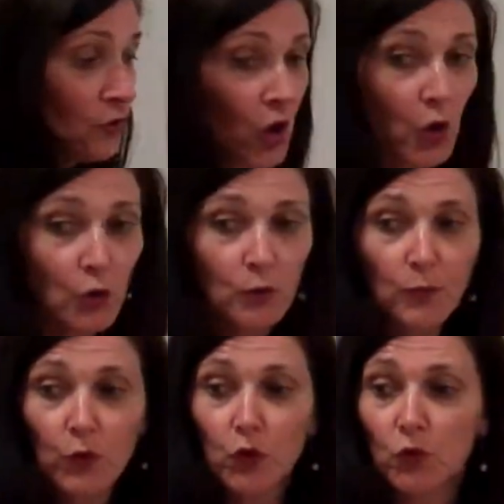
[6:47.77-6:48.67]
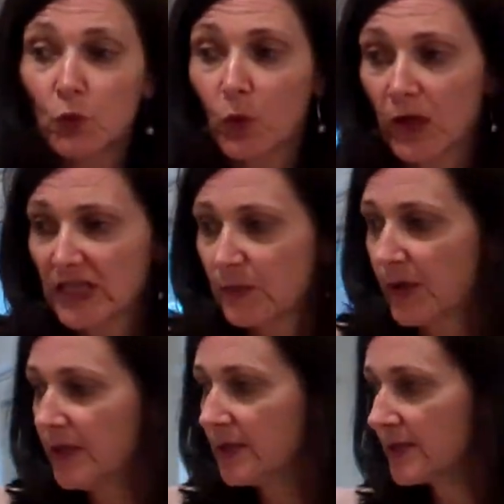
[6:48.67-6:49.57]
home or your
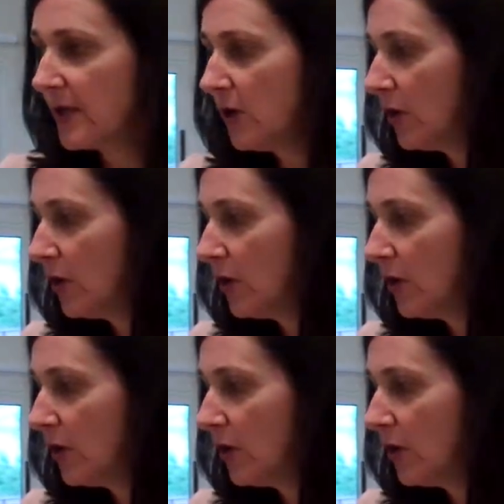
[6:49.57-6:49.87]
workspace.